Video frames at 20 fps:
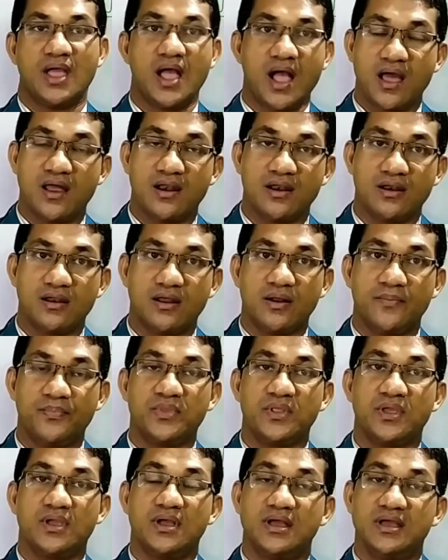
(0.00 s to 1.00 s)
And
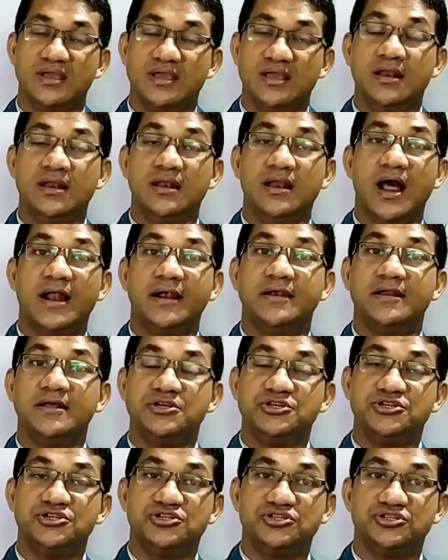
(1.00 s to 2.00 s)
uh, in
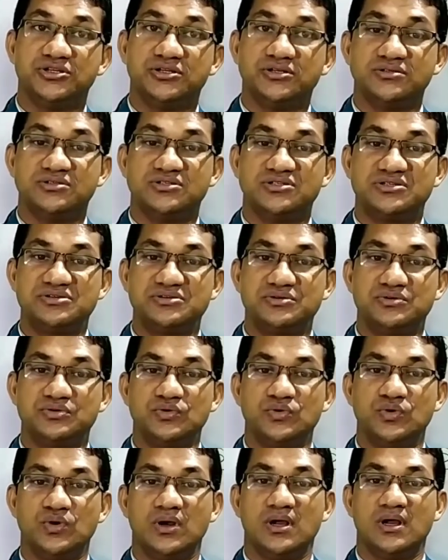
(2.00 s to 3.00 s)
addition
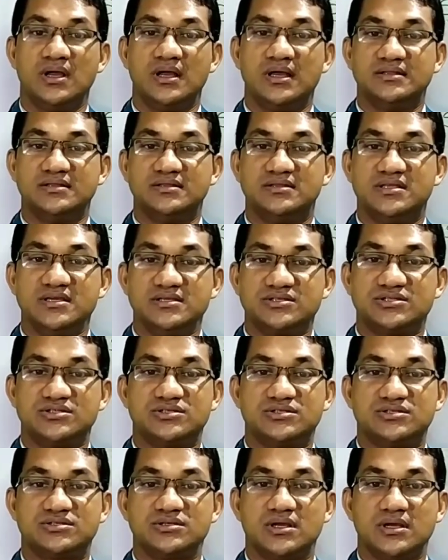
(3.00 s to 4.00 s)
to
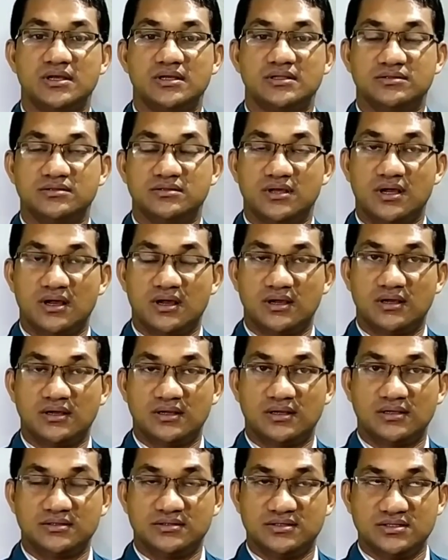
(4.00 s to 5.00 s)
this, uh,
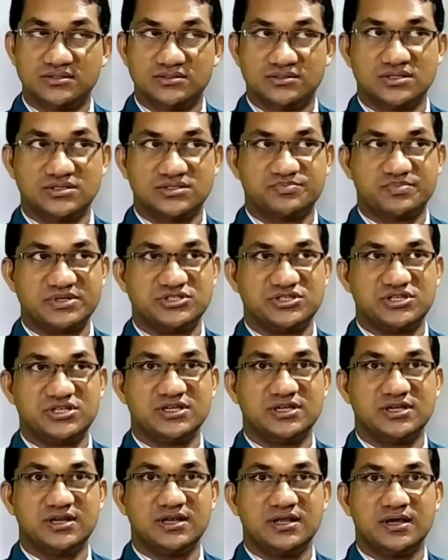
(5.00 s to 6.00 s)
uh, th this
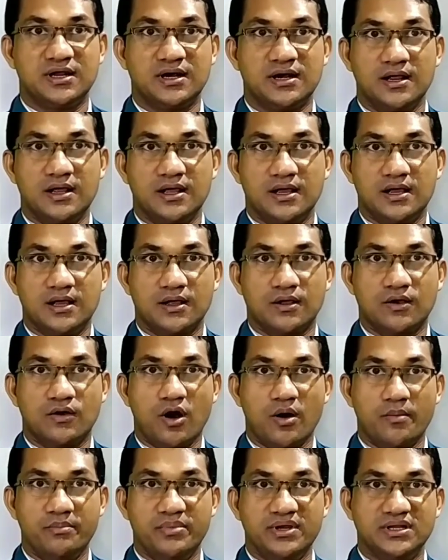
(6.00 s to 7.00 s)
particular Uh,
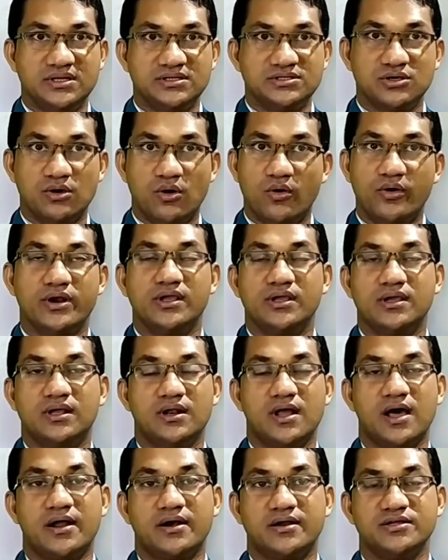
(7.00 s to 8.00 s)

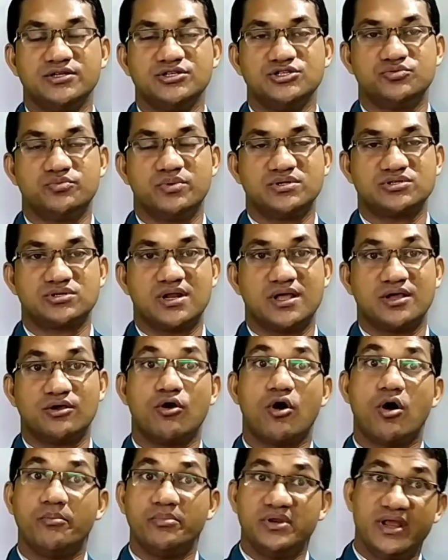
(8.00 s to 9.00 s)
combinatorial arrangements, like
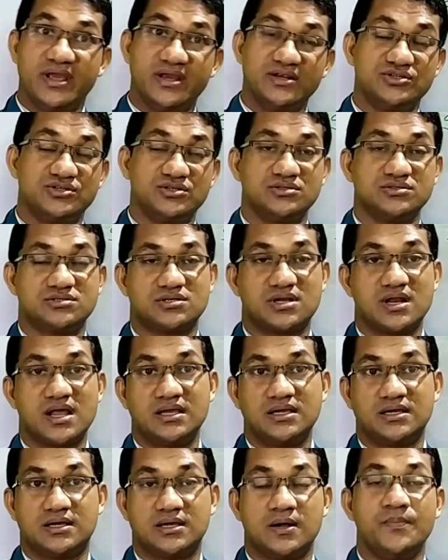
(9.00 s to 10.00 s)
combinations
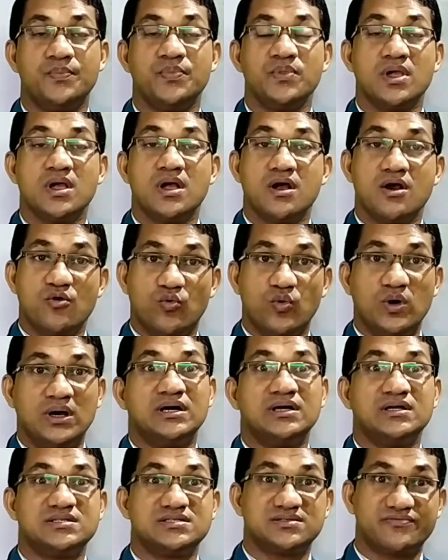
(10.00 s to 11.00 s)
like uh,
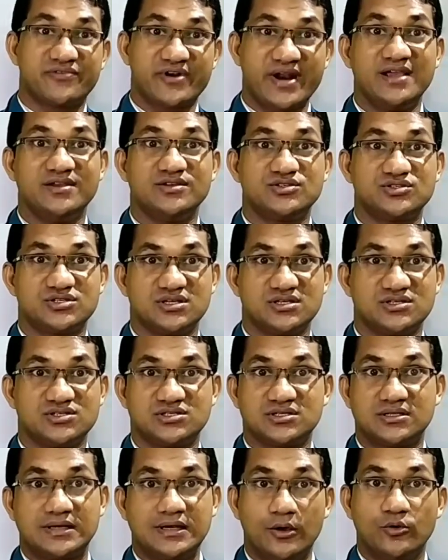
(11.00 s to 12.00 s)
words,
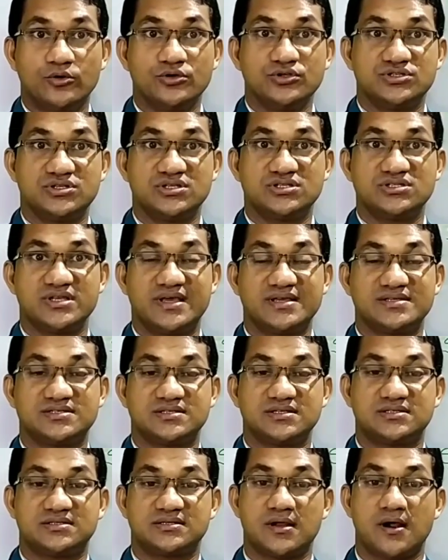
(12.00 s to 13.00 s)
phrases, clauses, et
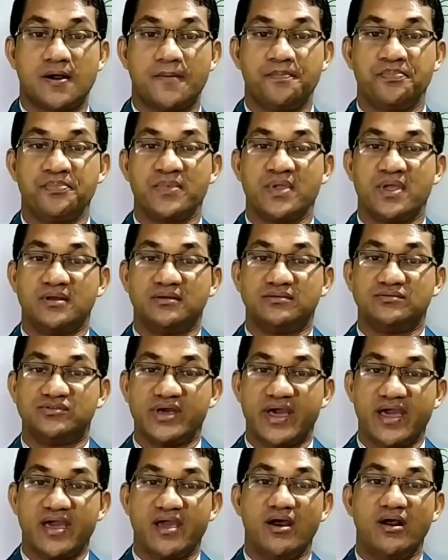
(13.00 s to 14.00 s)
cetera,
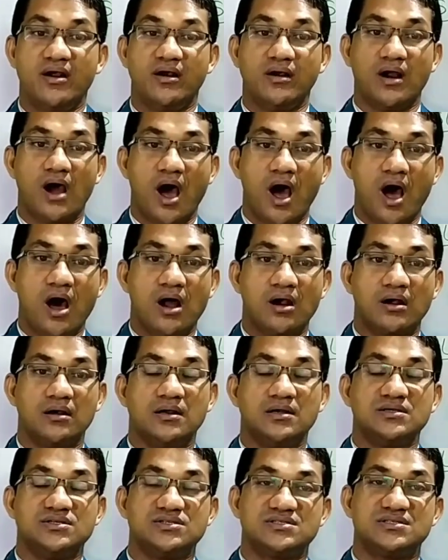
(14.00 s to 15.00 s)
there
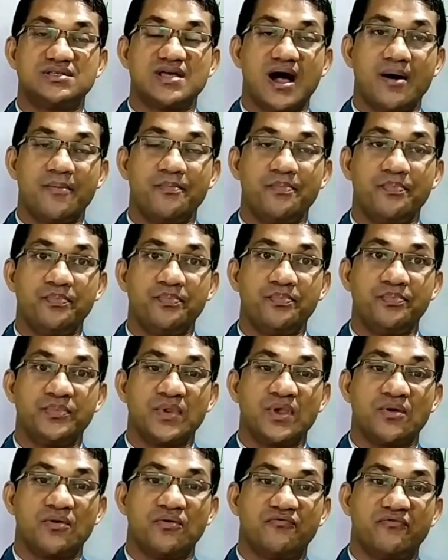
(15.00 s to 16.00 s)
are some
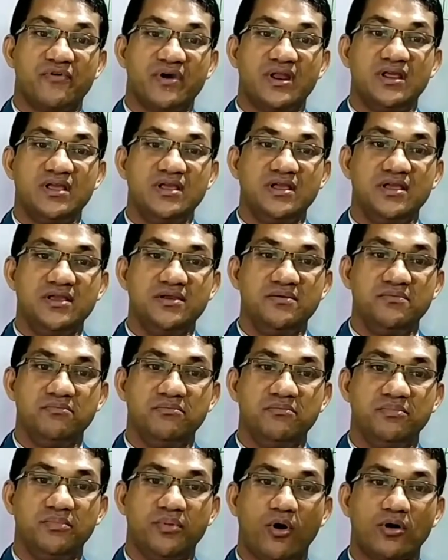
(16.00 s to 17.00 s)
very
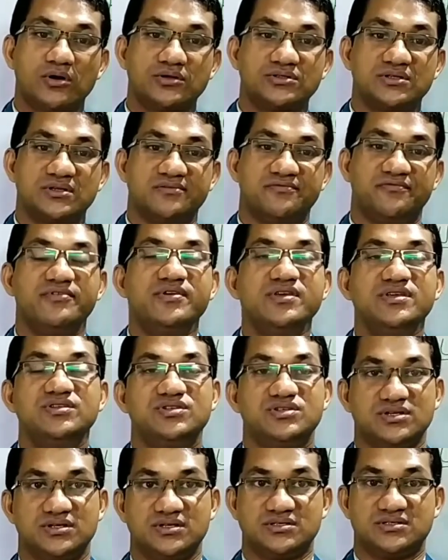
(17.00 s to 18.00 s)
important
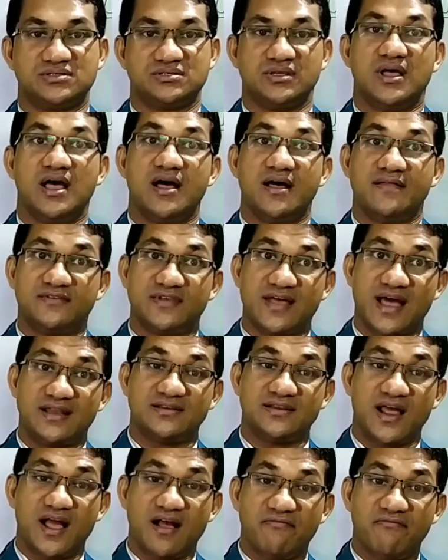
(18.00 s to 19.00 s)
features
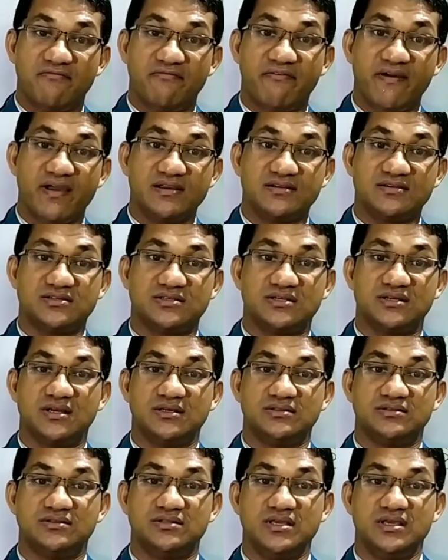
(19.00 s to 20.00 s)
that affect
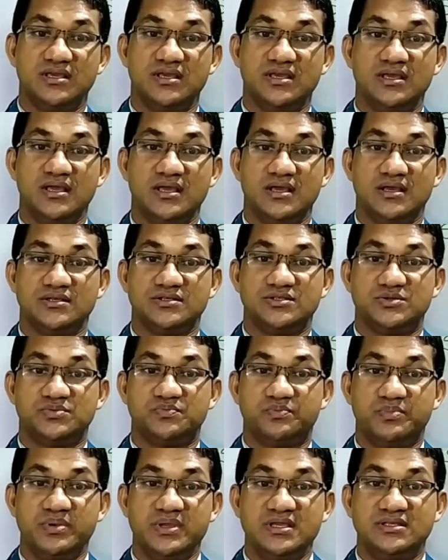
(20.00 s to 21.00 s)
the
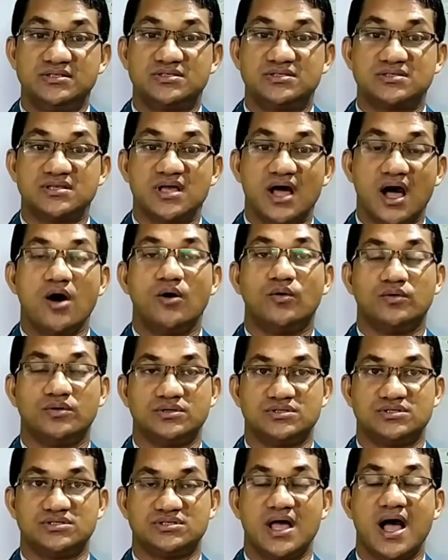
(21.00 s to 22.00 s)
speech
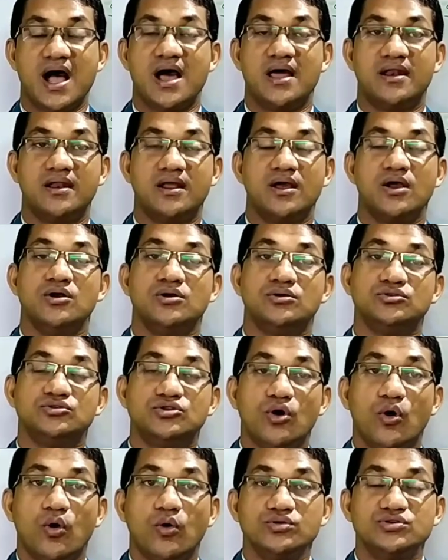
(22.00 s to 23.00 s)
sounds, and
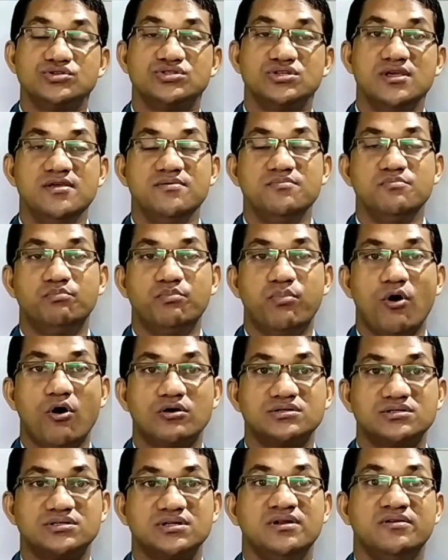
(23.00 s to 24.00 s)
those
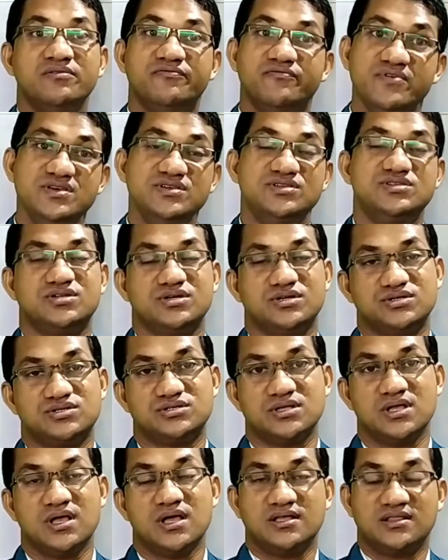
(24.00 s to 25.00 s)
important
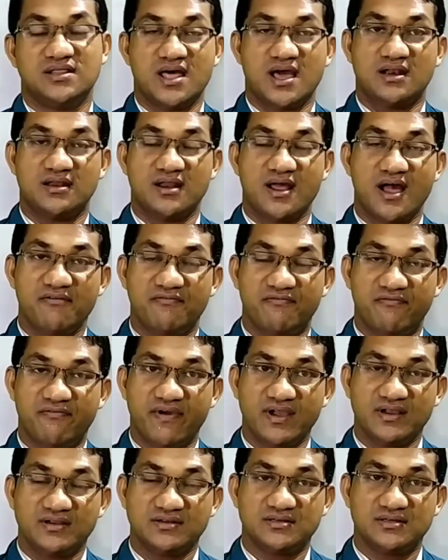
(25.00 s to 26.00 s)
features that
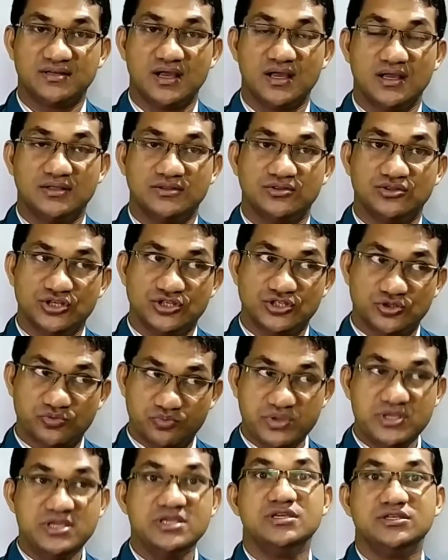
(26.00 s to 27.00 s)
affect the
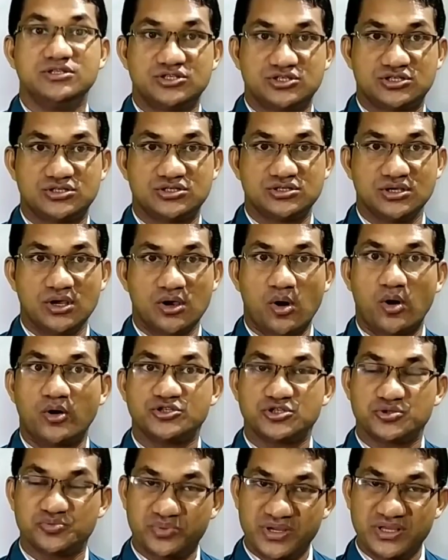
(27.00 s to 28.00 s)
speech
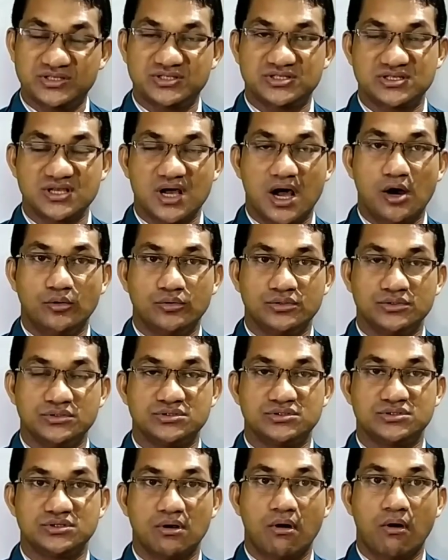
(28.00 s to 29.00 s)
or speech
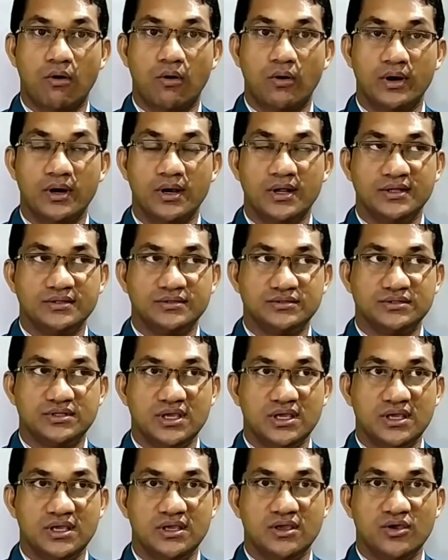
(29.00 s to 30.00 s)
sounds or
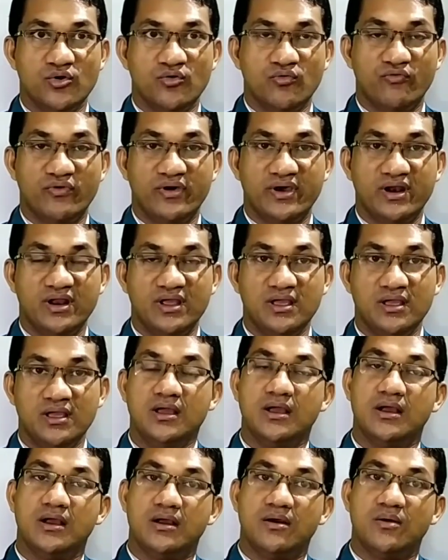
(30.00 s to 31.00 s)
the
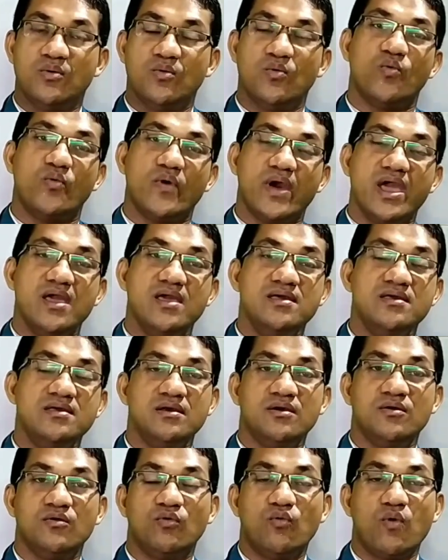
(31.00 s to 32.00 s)
very
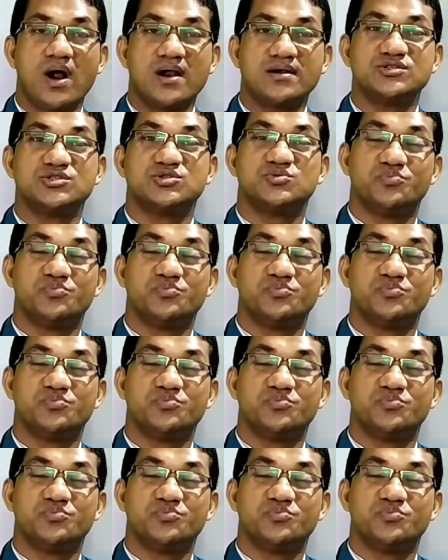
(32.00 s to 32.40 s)
way one